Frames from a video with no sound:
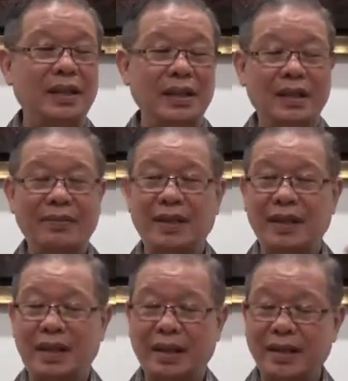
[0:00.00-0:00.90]
if
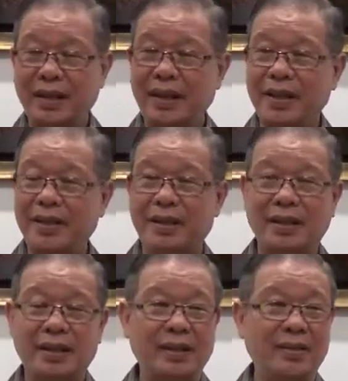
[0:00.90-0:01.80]
they are raised in
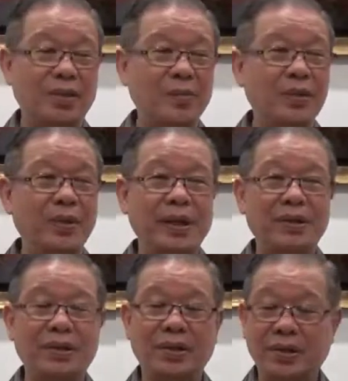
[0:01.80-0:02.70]
a normal way,
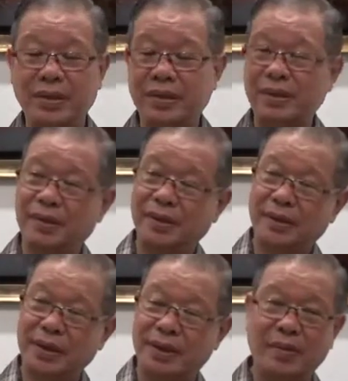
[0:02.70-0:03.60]
you
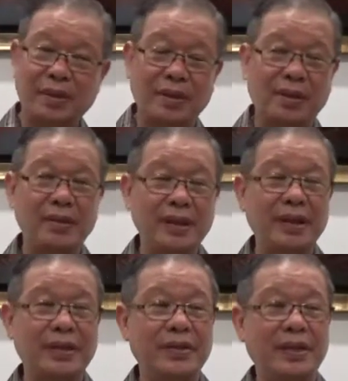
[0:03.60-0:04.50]
don't teach them all the wrong
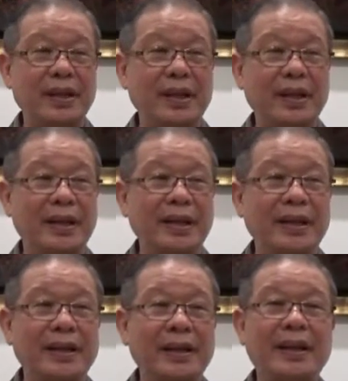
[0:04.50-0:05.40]
things,
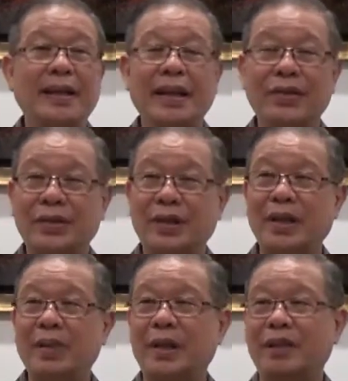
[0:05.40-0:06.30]
they
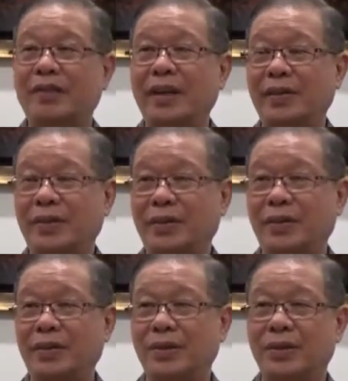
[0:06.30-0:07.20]
naturally make
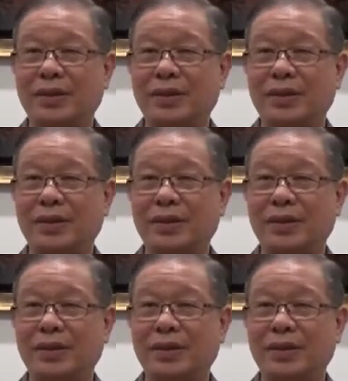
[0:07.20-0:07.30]
friends.